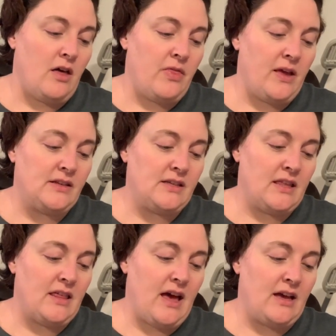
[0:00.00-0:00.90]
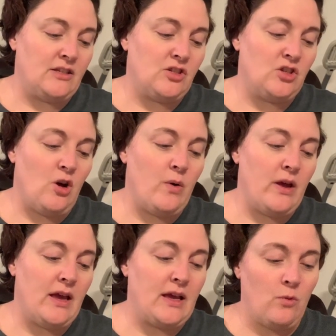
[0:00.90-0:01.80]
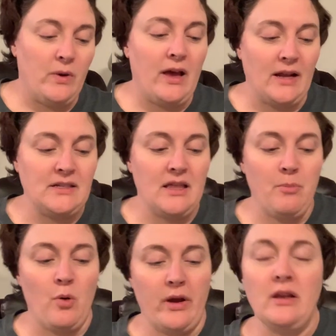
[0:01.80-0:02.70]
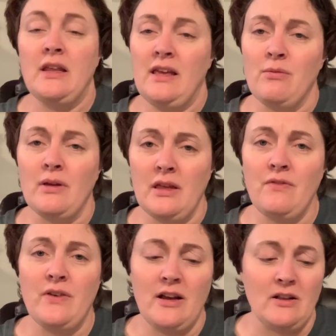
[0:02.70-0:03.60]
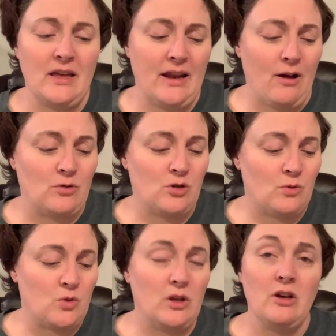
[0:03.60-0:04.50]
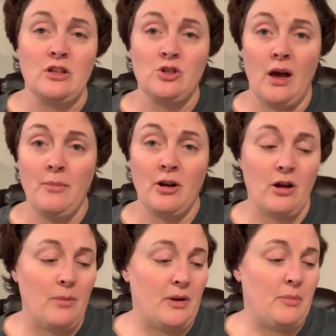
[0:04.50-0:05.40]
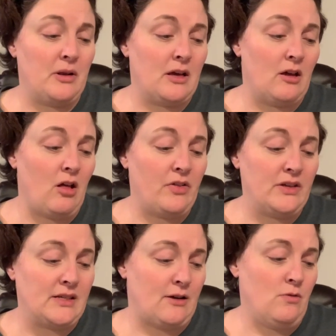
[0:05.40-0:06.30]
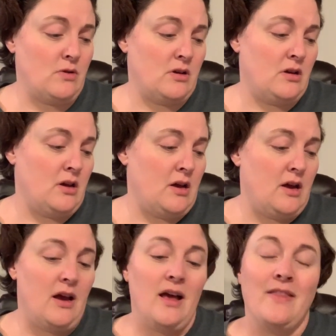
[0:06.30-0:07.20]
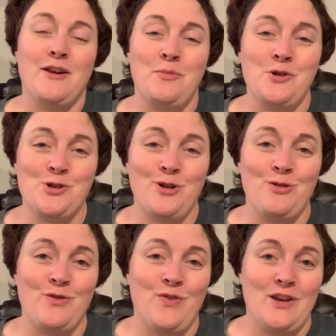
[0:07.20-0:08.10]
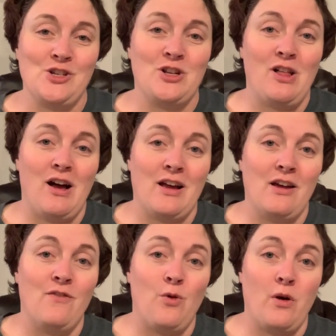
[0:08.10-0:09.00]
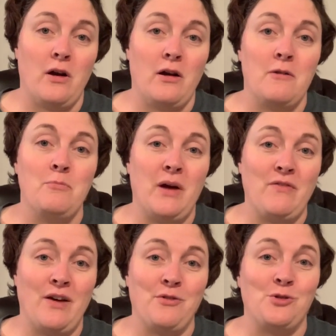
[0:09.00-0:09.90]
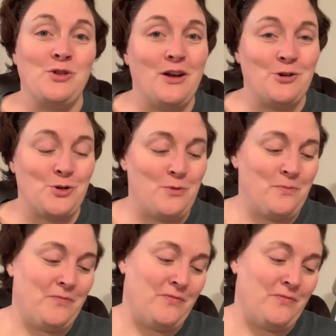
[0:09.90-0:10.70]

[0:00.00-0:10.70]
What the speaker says: Things like that. So we got to that point and he really figured that out. So it was really good. So I'm going to hurry up and I'm going to cut all these out. And then I'm going to show you the finished clock for my 5-year-old daughter's room.